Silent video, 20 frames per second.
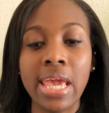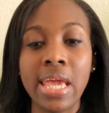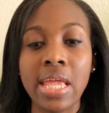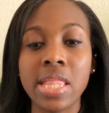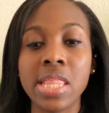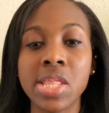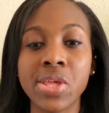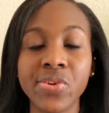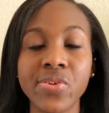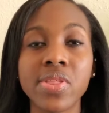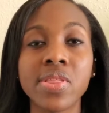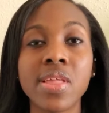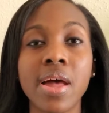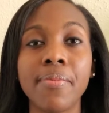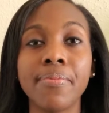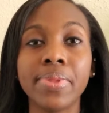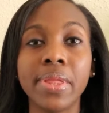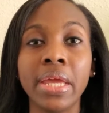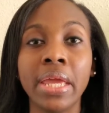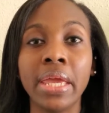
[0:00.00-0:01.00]
it took
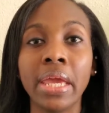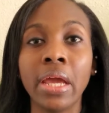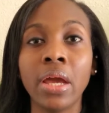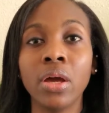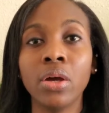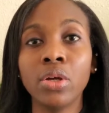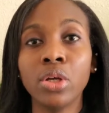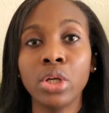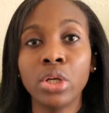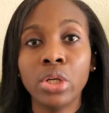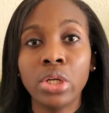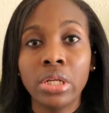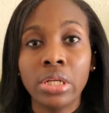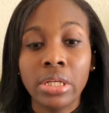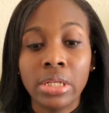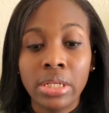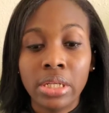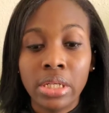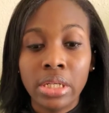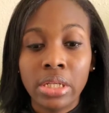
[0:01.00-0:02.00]
something
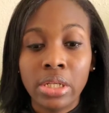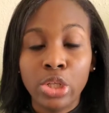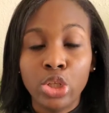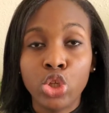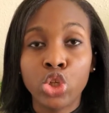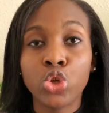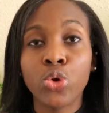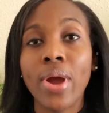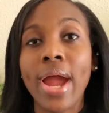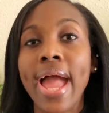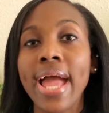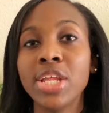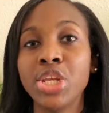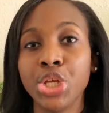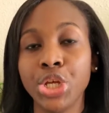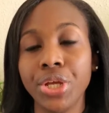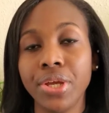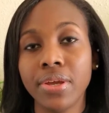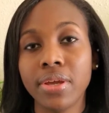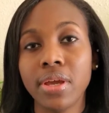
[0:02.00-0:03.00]

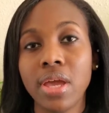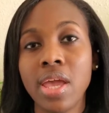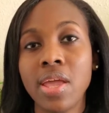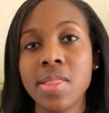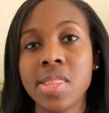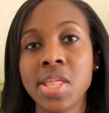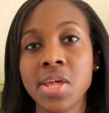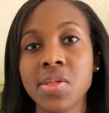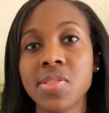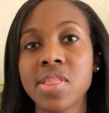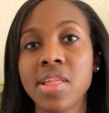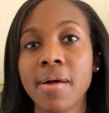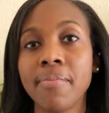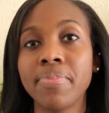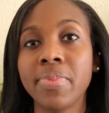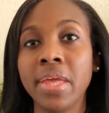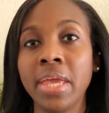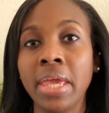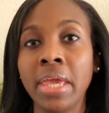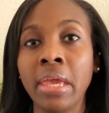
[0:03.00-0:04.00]
tragic. It took
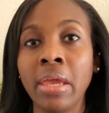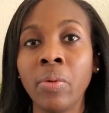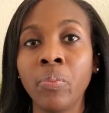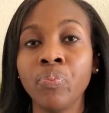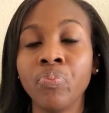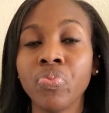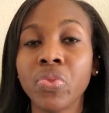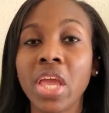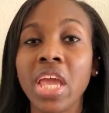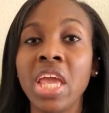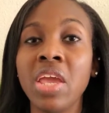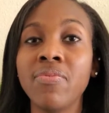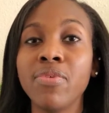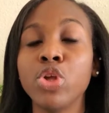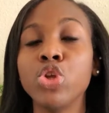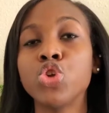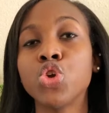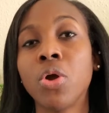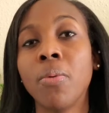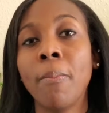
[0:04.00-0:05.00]
something
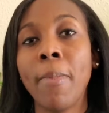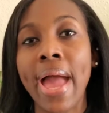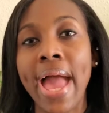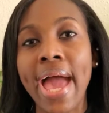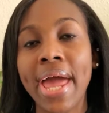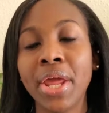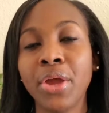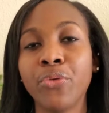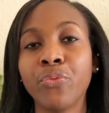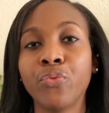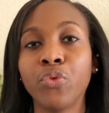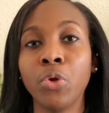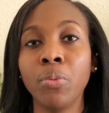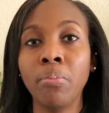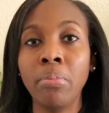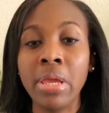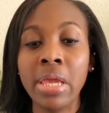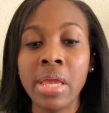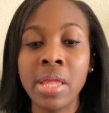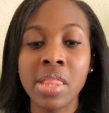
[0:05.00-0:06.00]
even traumatic for
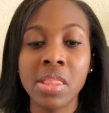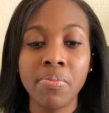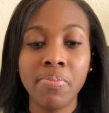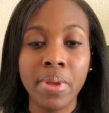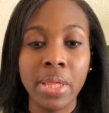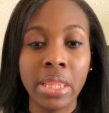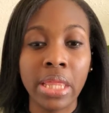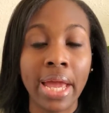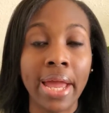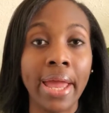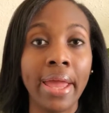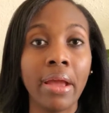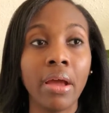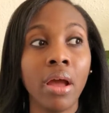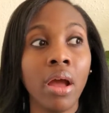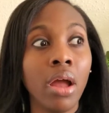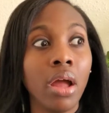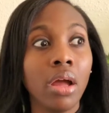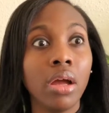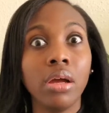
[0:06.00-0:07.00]
me to be like,
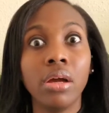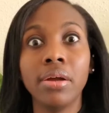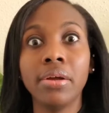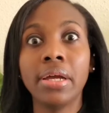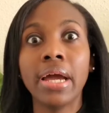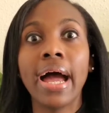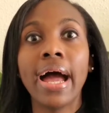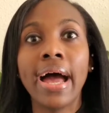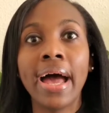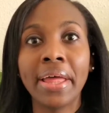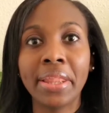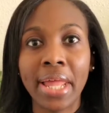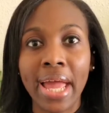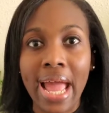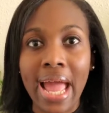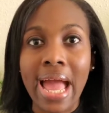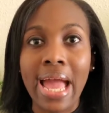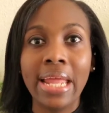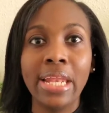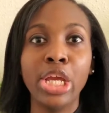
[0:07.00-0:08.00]
God, like,
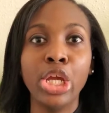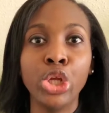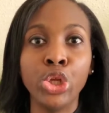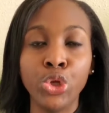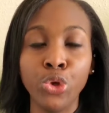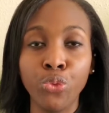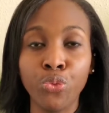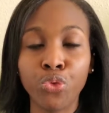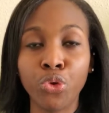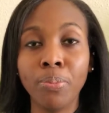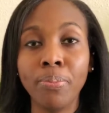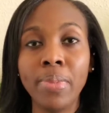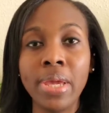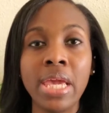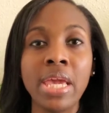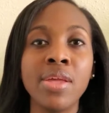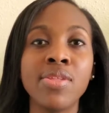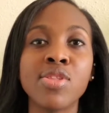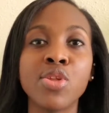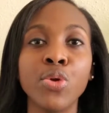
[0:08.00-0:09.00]
I need you, for
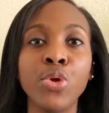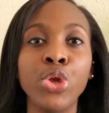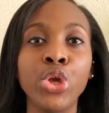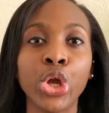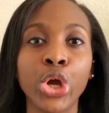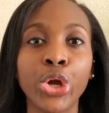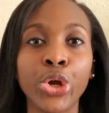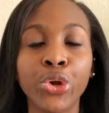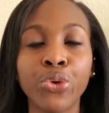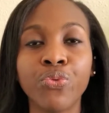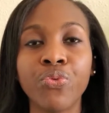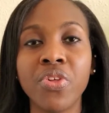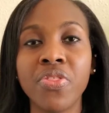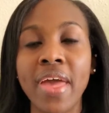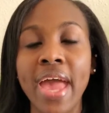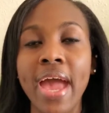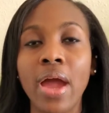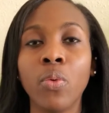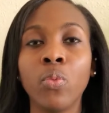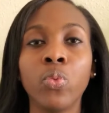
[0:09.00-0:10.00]
me to yearn for
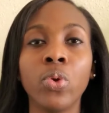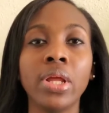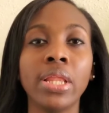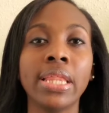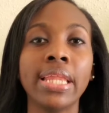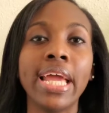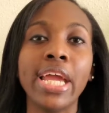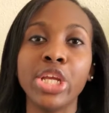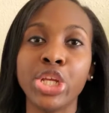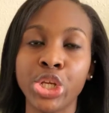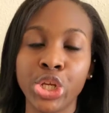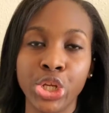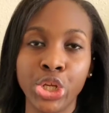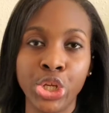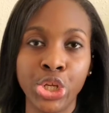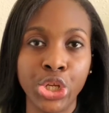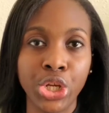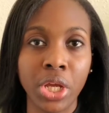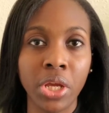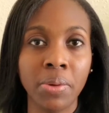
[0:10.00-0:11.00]
that
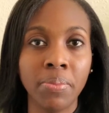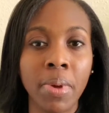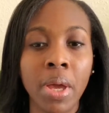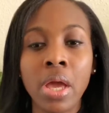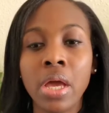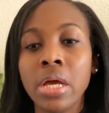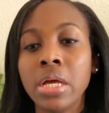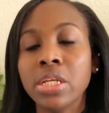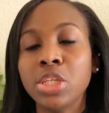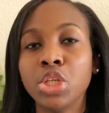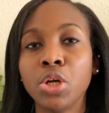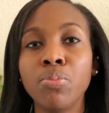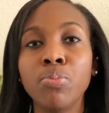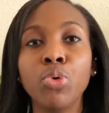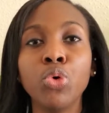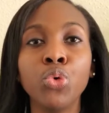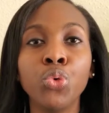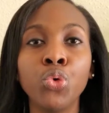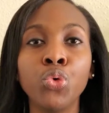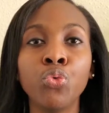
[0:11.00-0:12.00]
relationship, to
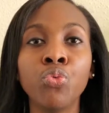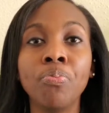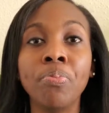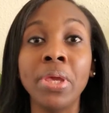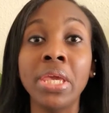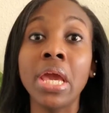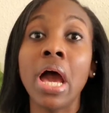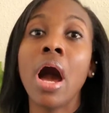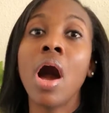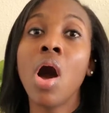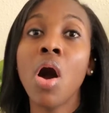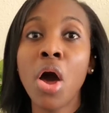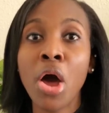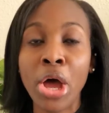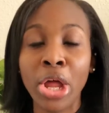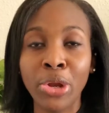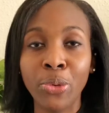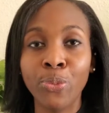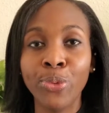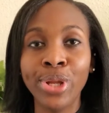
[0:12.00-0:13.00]
move
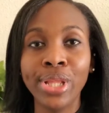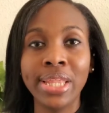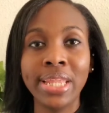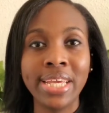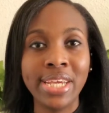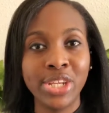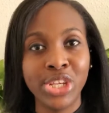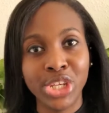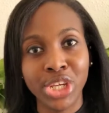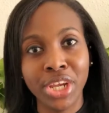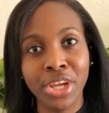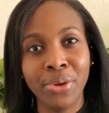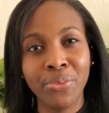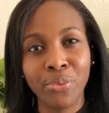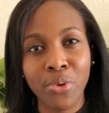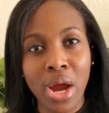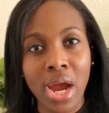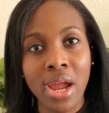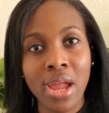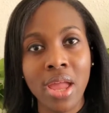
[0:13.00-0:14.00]
beyond religion,
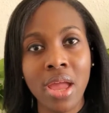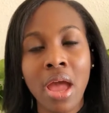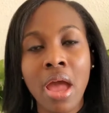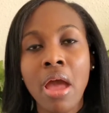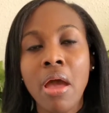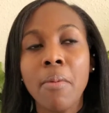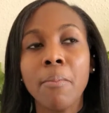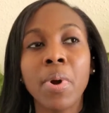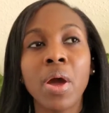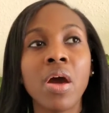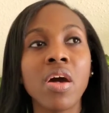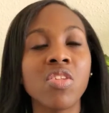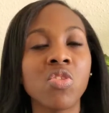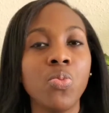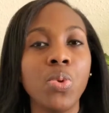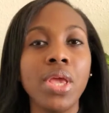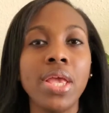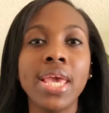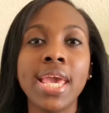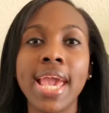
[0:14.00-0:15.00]
right? Because
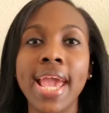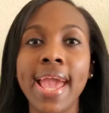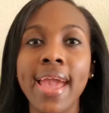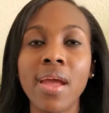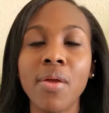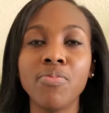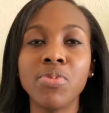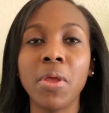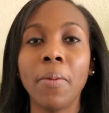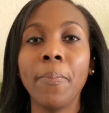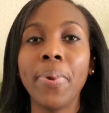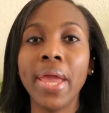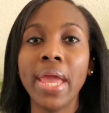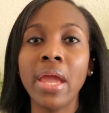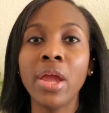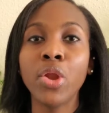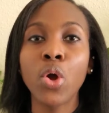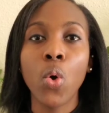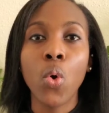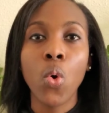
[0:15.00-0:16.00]
we can't
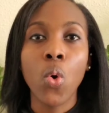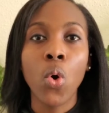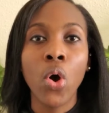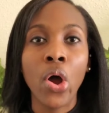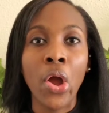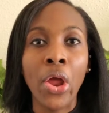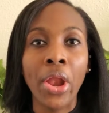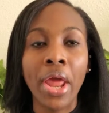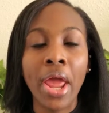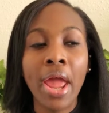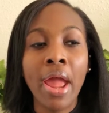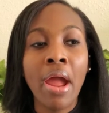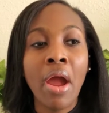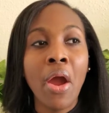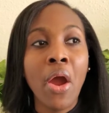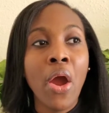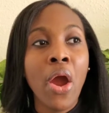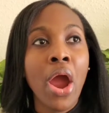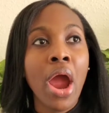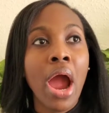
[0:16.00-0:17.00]
depend on
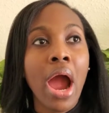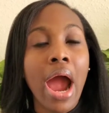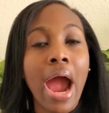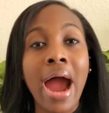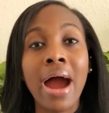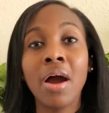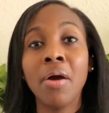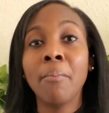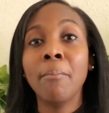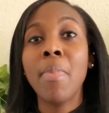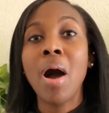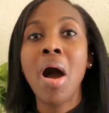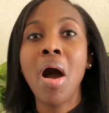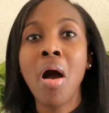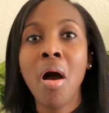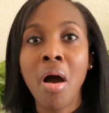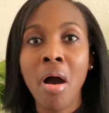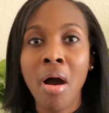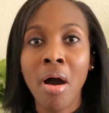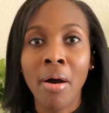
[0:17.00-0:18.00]
our
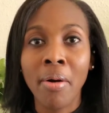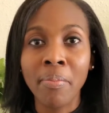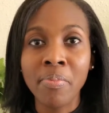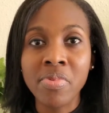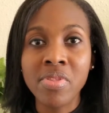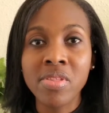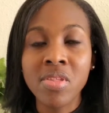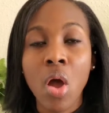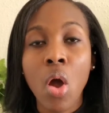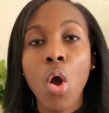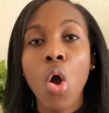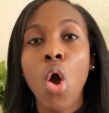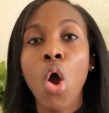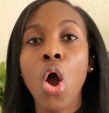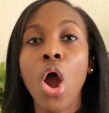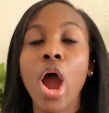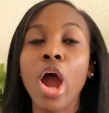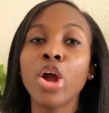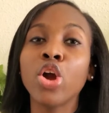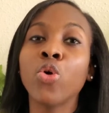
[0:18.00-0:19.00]
moms or
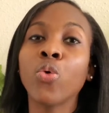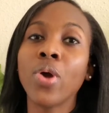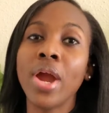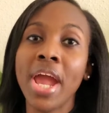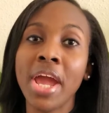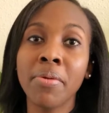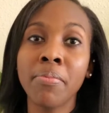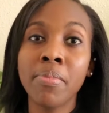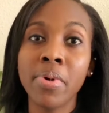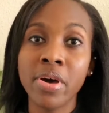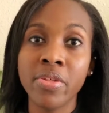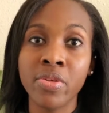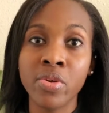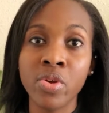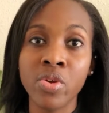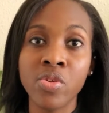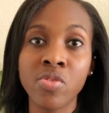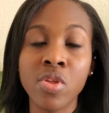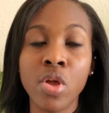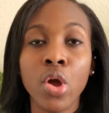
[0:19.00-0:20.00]
our
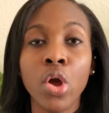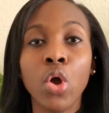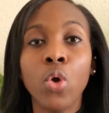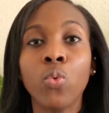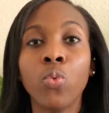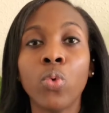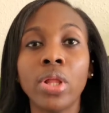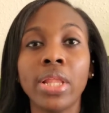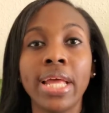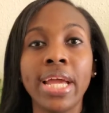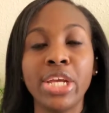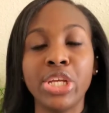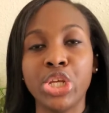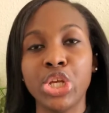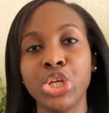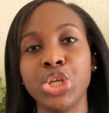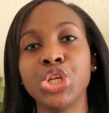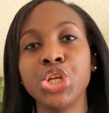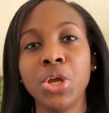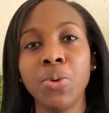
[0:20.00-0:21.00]
grandmother's
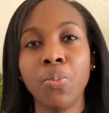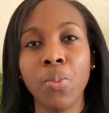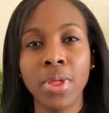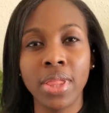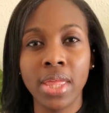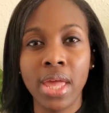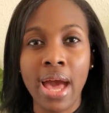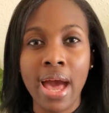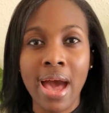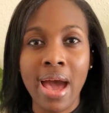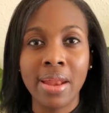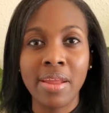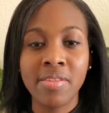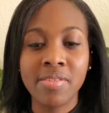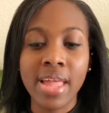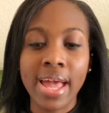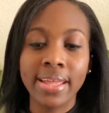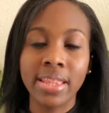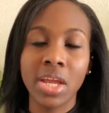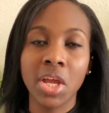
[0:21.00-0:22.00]
relationship with God. It's
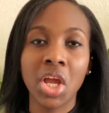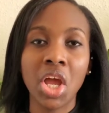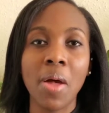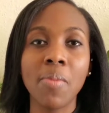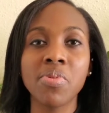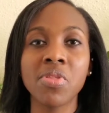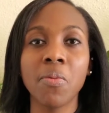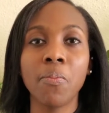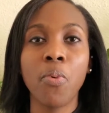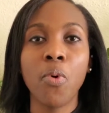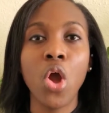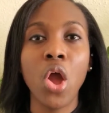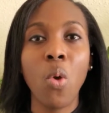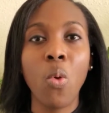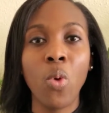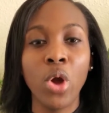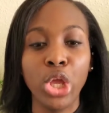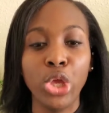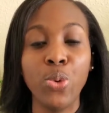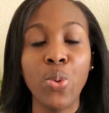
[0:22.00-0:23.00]
like there comes a point
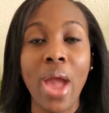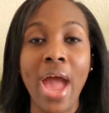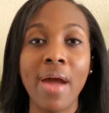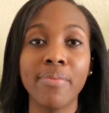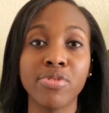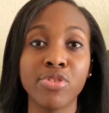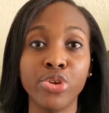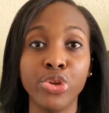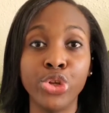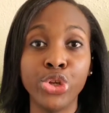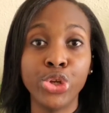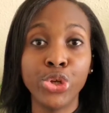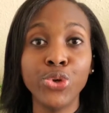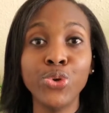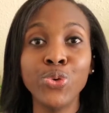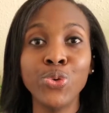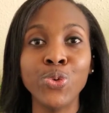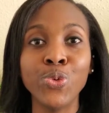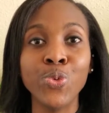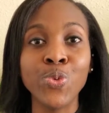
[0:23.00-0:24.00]
where you have to
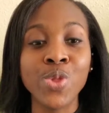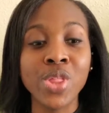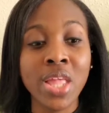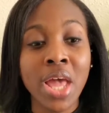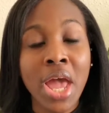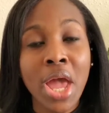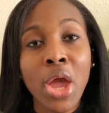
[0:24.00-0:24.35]
choose